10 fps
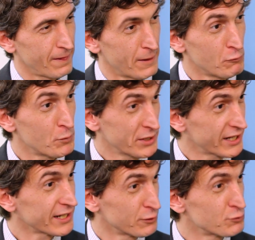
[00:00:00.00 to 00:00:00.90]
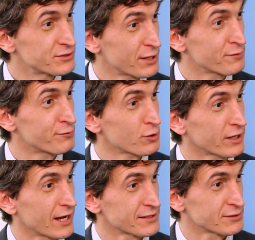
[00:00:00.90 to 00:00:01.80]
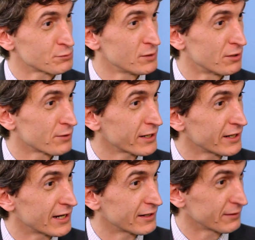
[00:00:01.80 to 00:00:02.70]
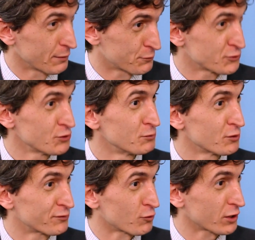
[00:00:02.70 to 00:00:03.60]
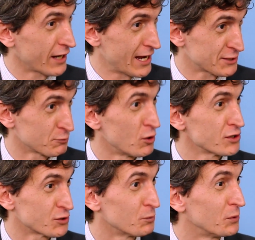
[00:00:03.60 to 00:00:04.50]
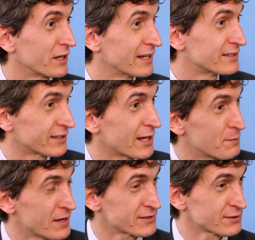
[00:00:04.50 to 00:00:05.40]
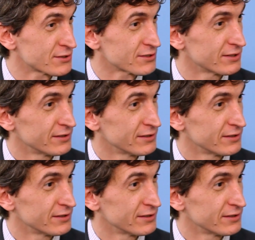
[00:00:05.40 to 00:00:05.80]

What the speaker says: And we'll be getting a new set of forecasts as well, right? And I presume those forecasts will also play into that message.